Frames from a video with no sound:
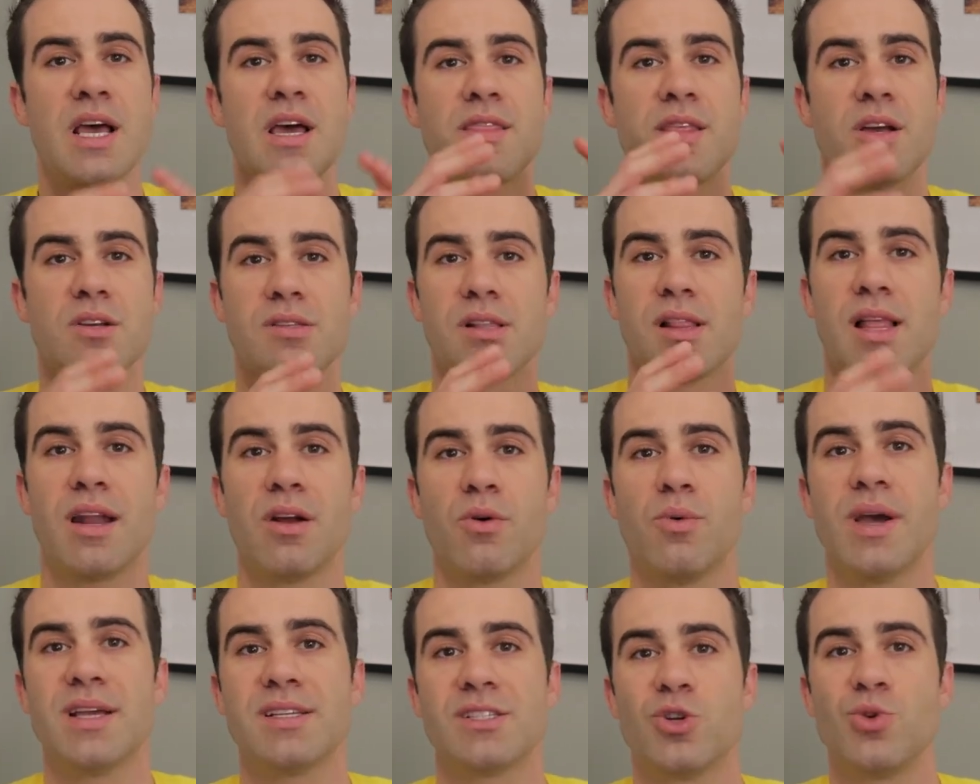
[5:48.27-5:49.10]
There's a lot
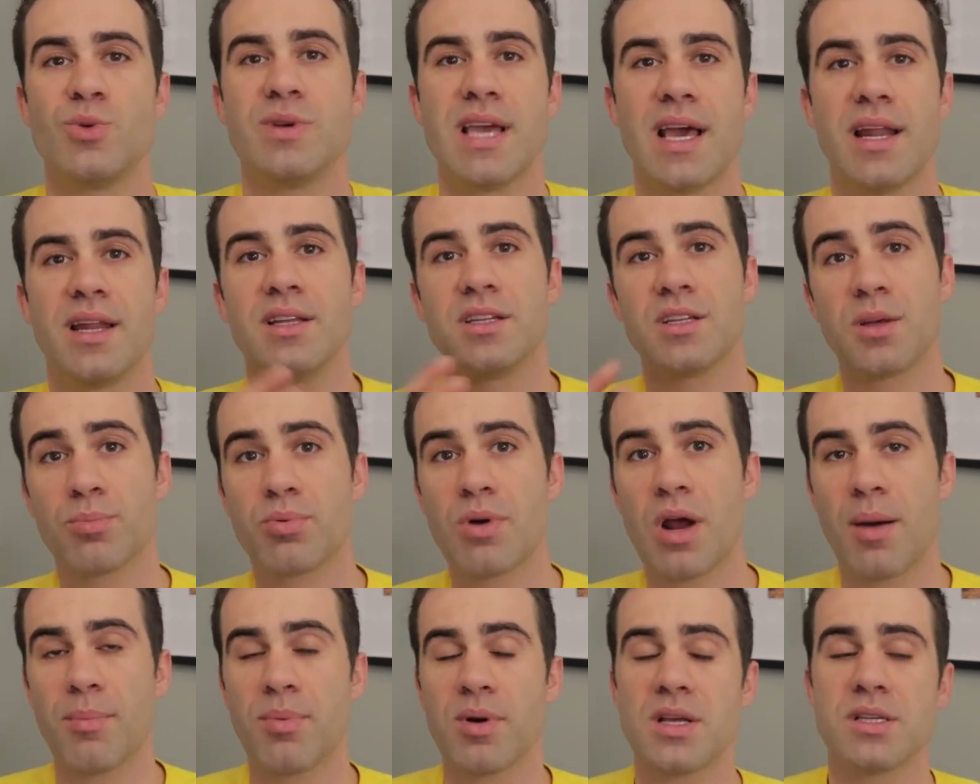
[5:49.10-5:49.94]
of ways to get into
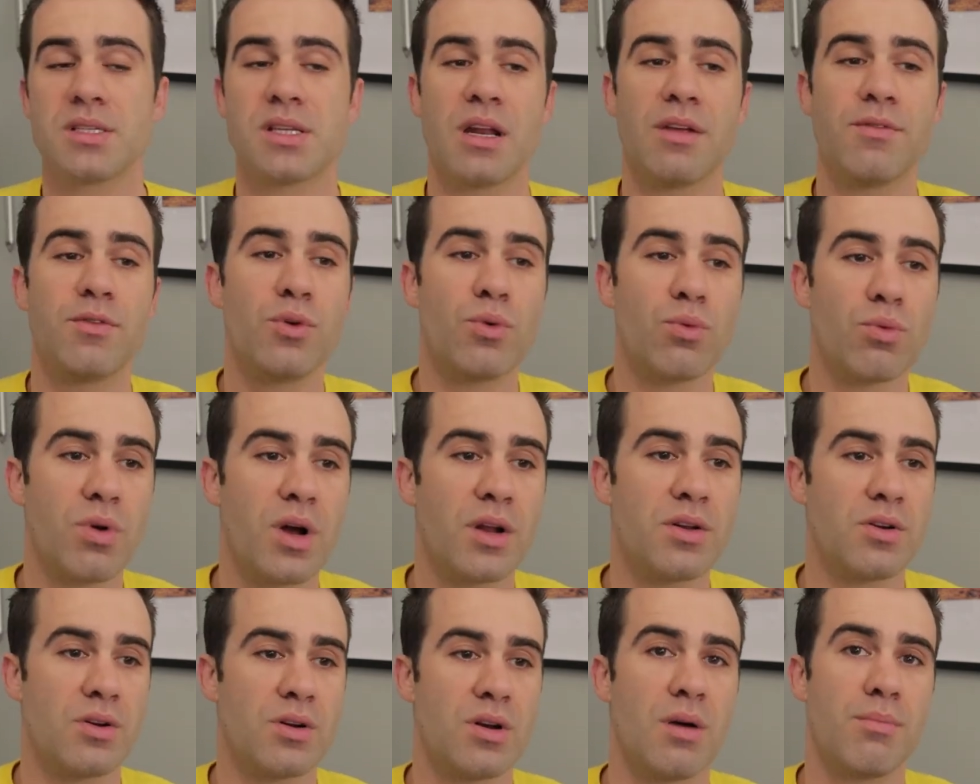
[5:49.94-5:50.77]
properties, and if you
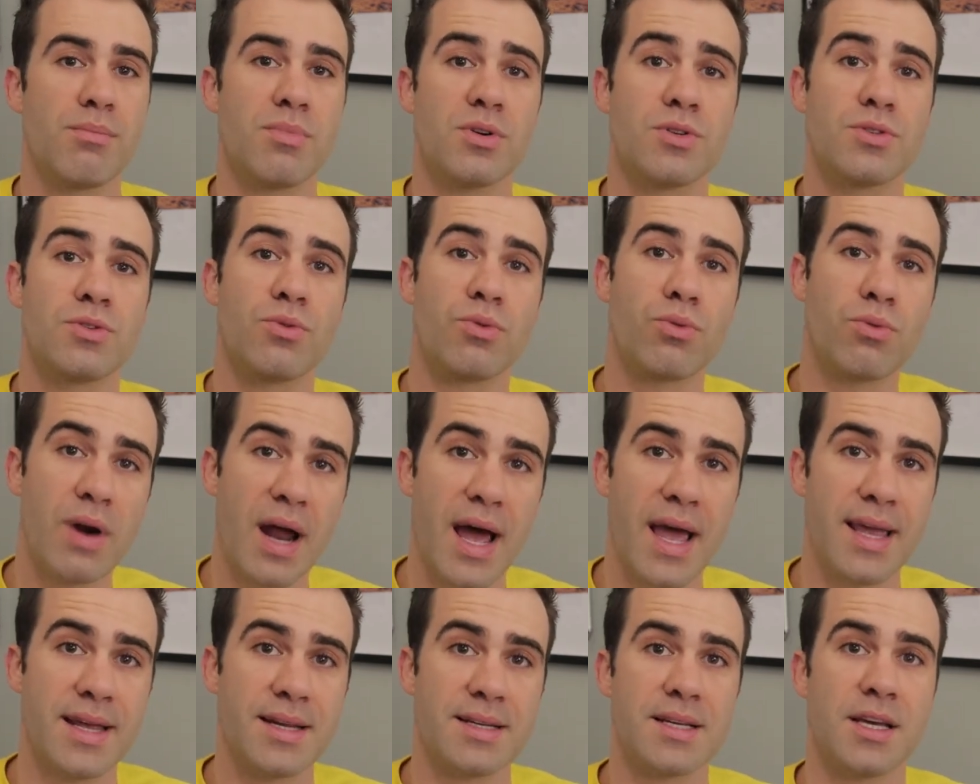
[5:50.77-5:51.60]
run your numbers
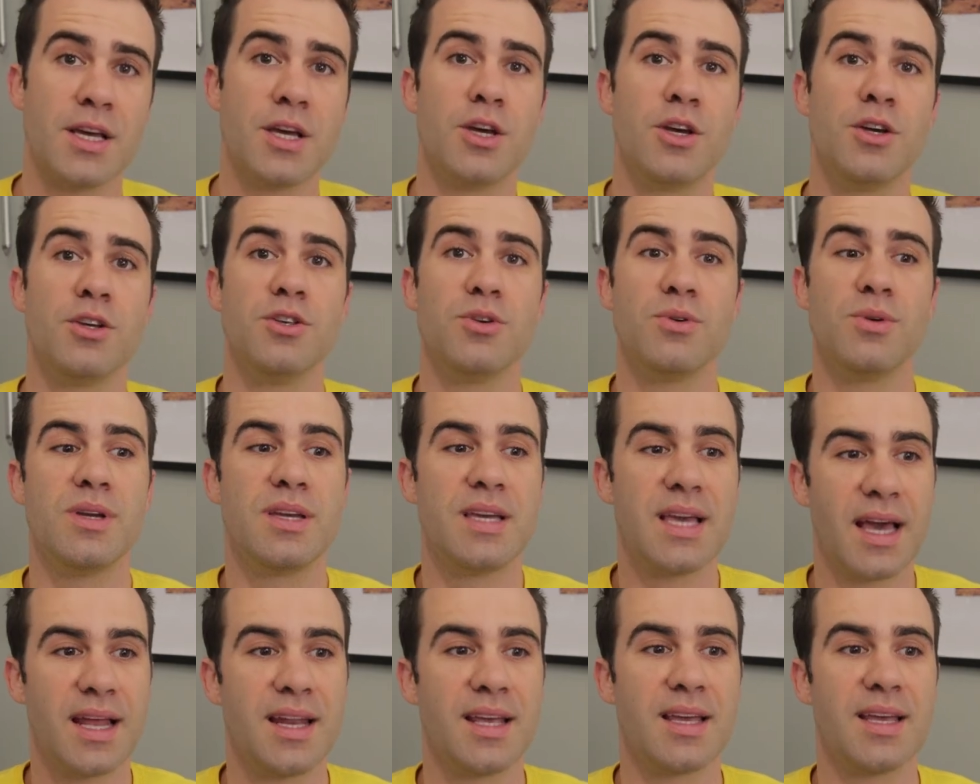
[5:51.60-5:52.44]
right, you can
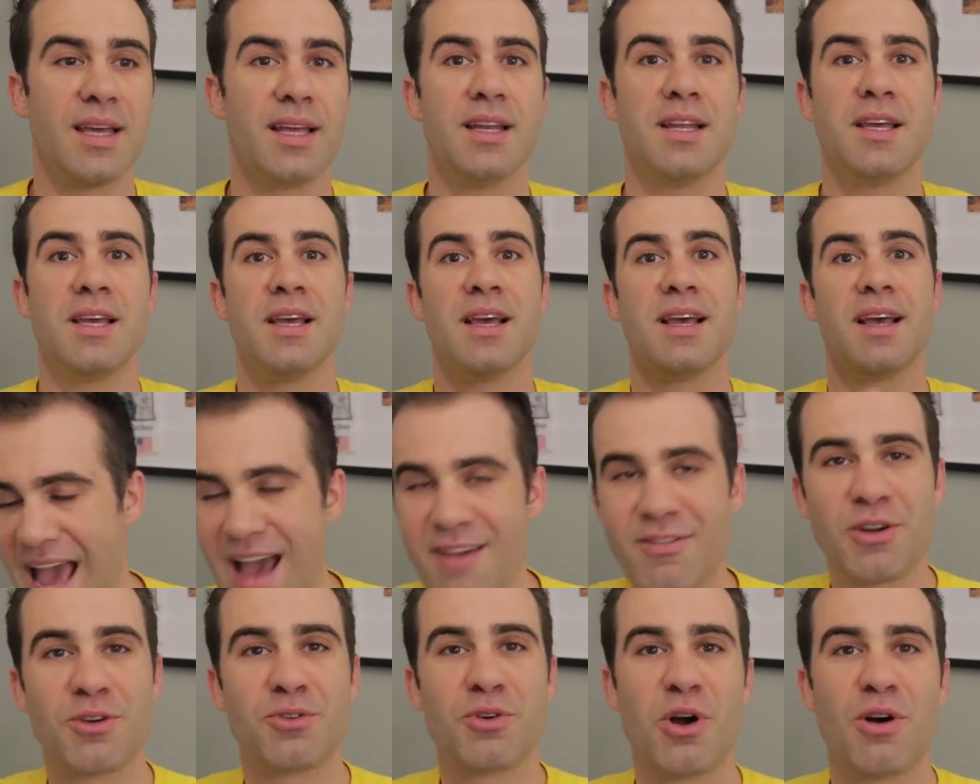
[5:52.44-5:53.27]
get in,
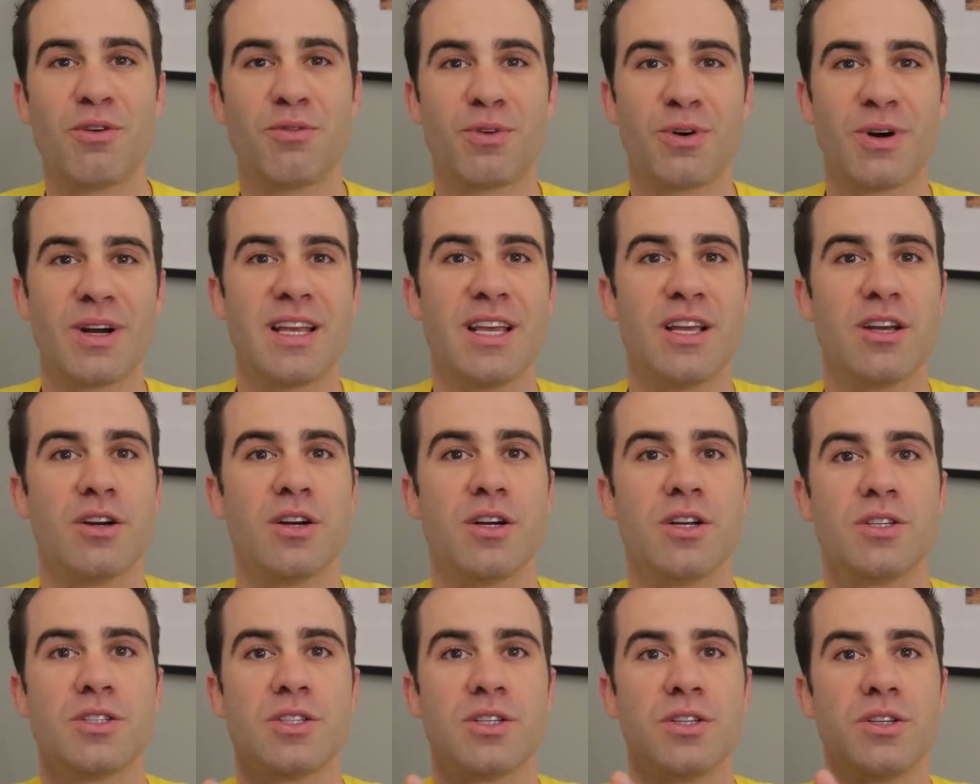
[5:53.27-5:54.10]
have it grow for a
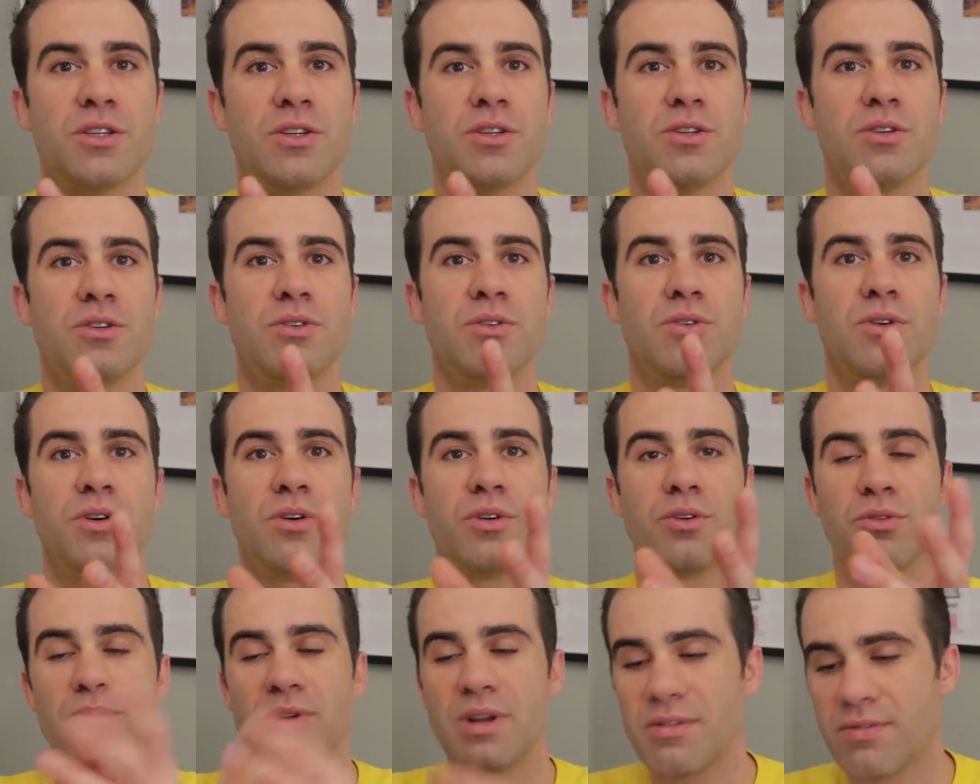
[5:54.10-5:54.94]
year or two,
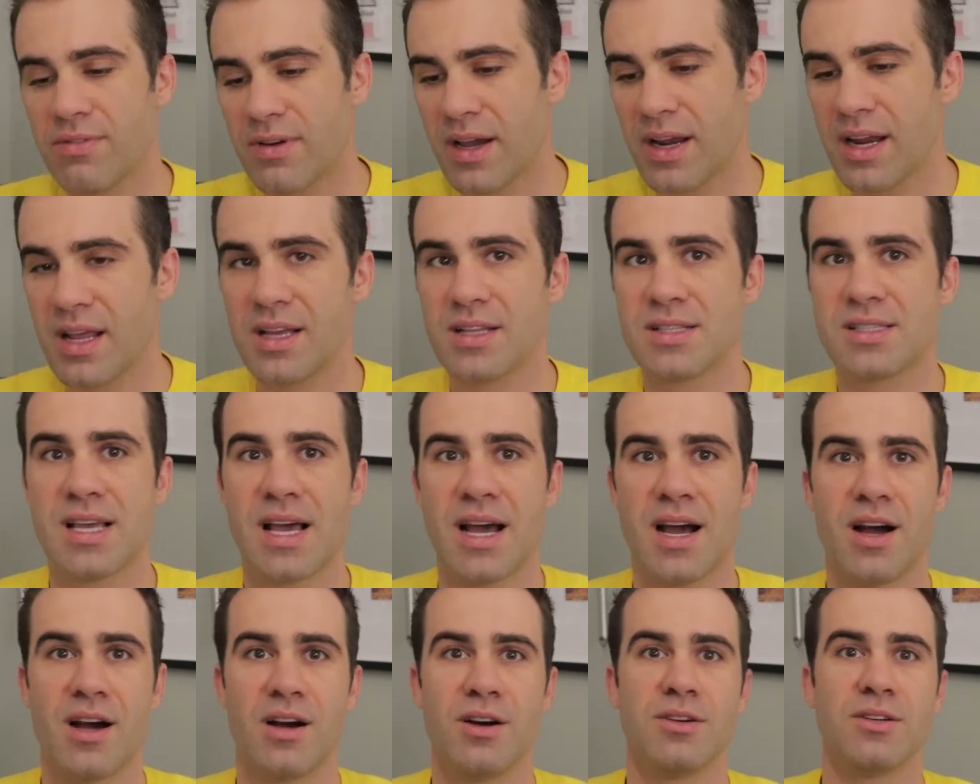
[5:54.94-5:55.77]
refinance
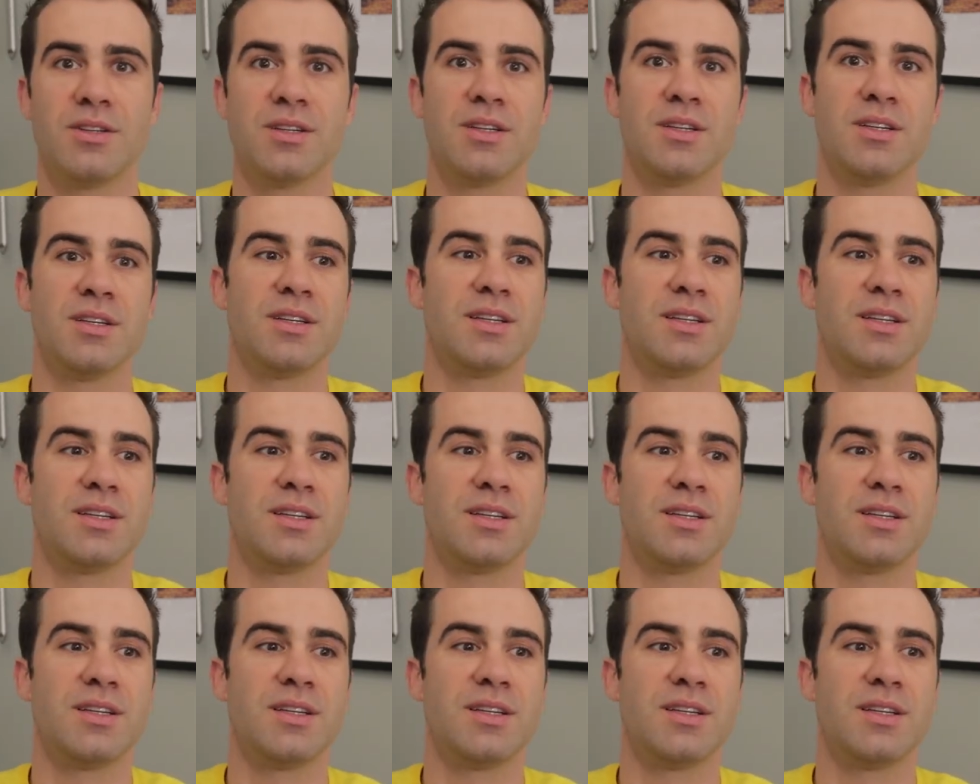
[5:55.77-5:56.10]
out,